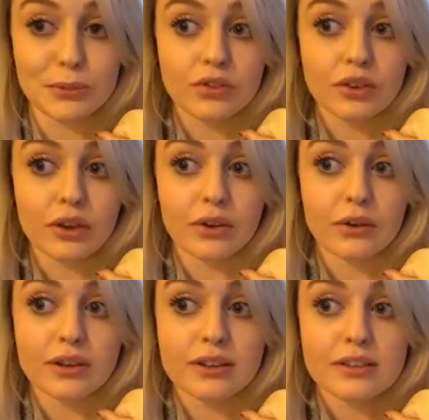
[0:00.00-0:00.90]

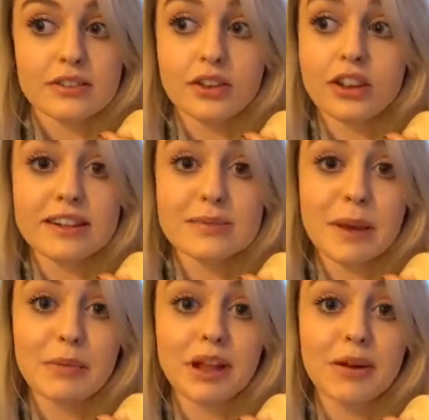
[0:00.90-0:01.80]
So long as
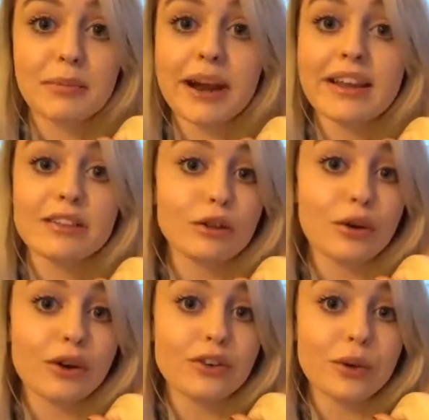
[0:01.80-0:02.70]
people aren't breaking the
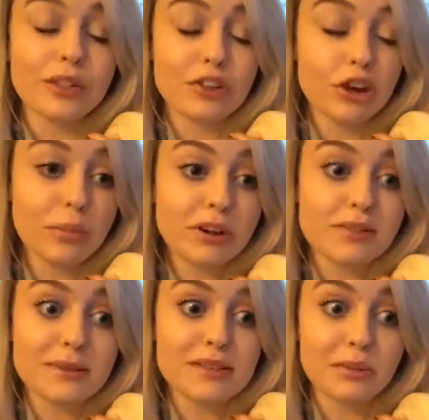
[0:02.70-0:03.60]
law and doing their job
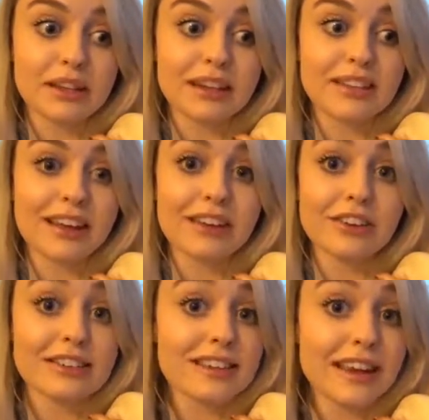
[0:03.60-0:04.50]
irresponsibly, then
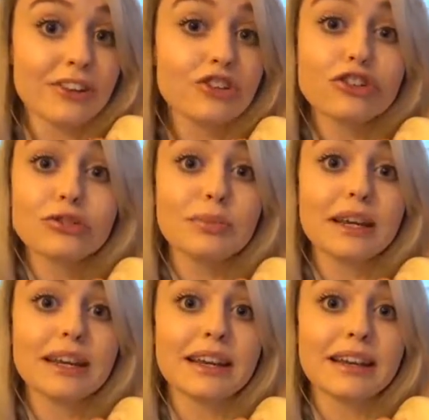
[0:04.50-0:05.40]
your snake should
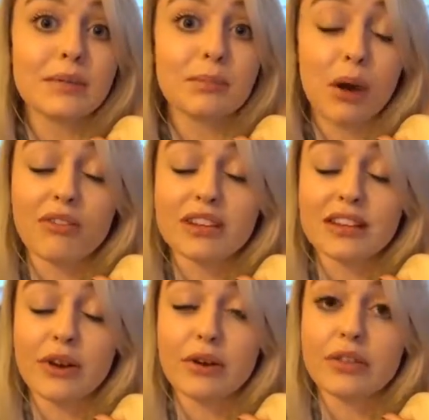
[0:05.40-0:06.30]
be in perfect
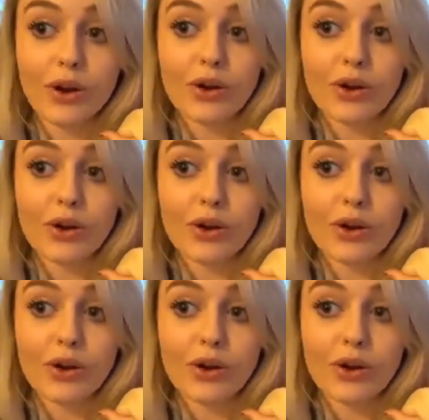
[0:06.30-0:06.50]
health.